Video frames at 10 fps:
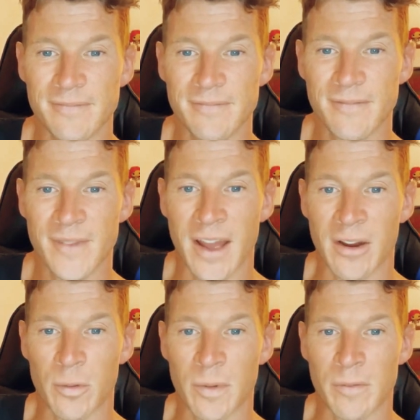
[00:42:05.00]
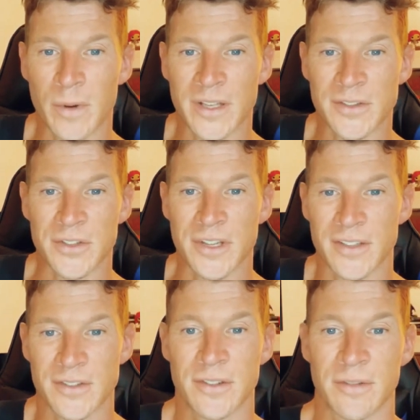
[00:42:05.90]
yeah, I hope everybody has a chance
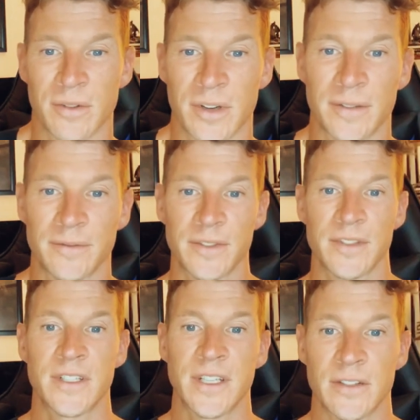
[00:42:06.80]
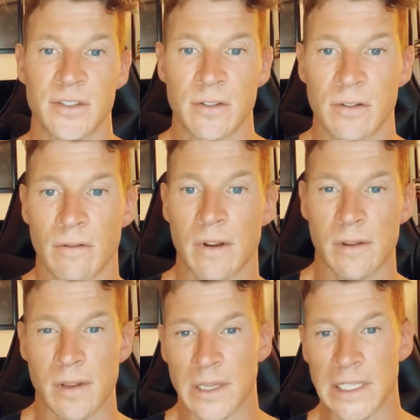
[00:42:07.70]
to uh, see it sooner rather
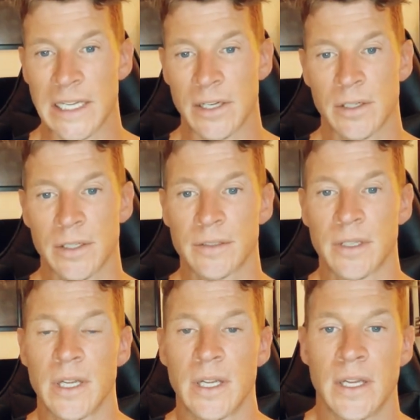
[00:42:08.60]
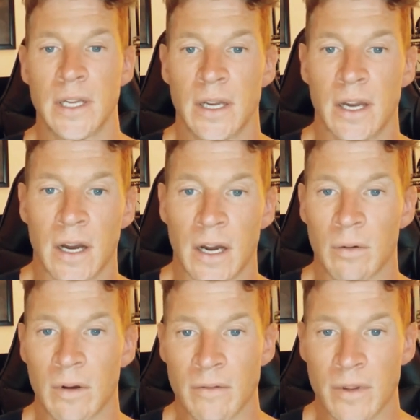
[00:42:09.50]
than later, uh,
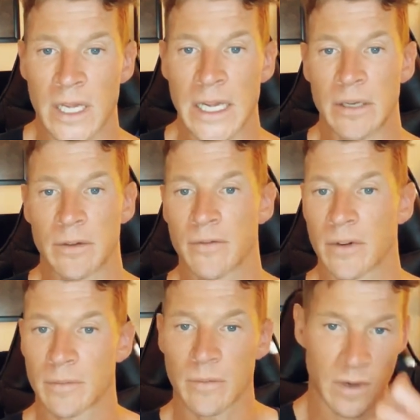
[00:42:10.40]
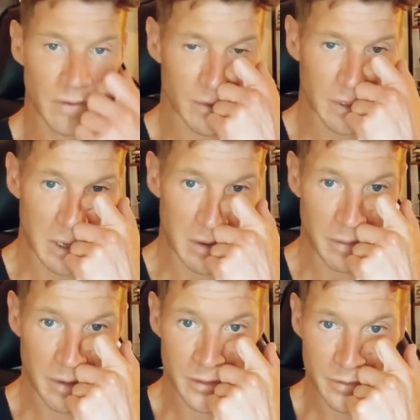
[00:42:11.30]
wherever they hail from, whatever uh,
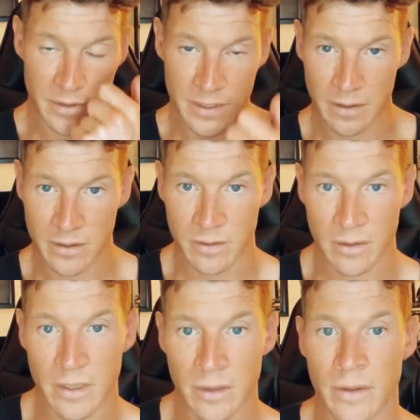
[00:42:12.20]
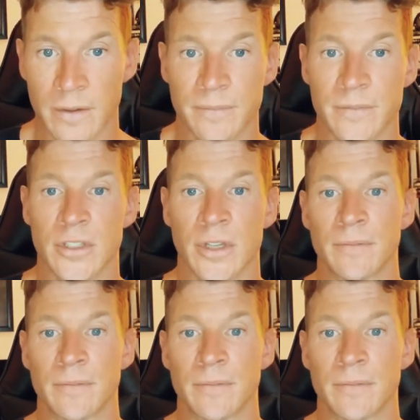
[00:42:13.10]
country, territory that you're in. So,